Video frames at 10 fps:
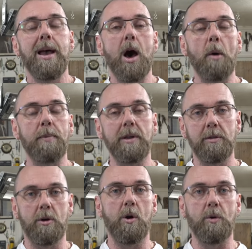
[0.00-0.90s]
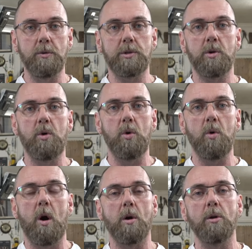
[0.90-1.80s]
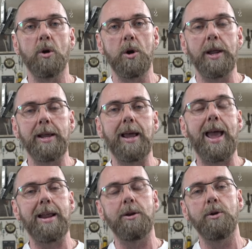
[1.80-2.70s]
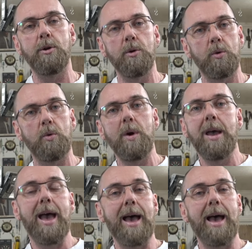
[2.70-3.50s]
helping those who are learning and new,